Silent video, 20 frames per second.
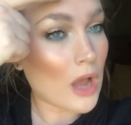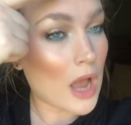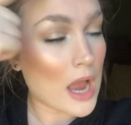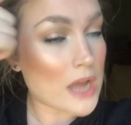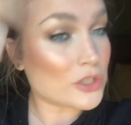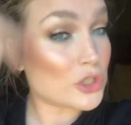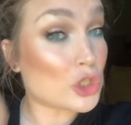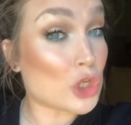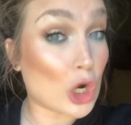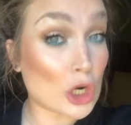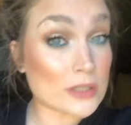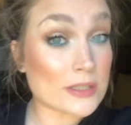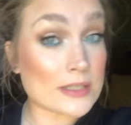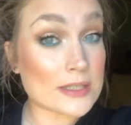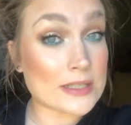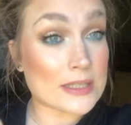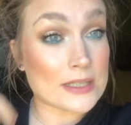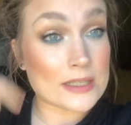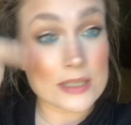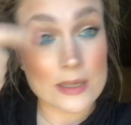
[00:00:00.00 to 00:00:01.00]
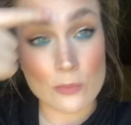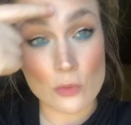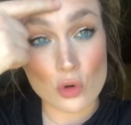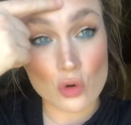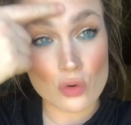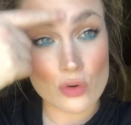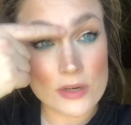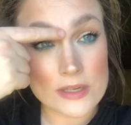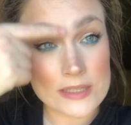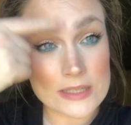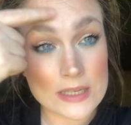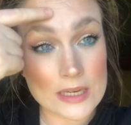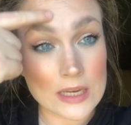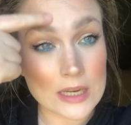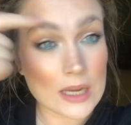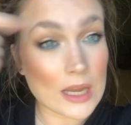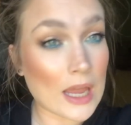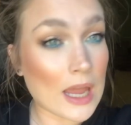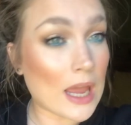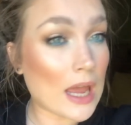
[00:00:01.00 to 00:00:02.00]
I start to see some
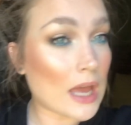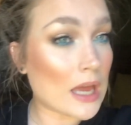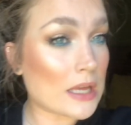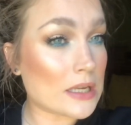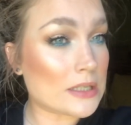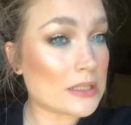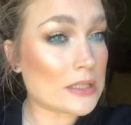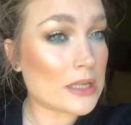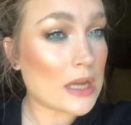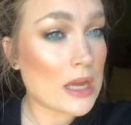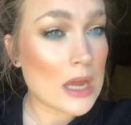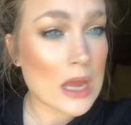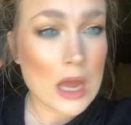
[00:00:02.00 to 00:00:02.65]
creasing and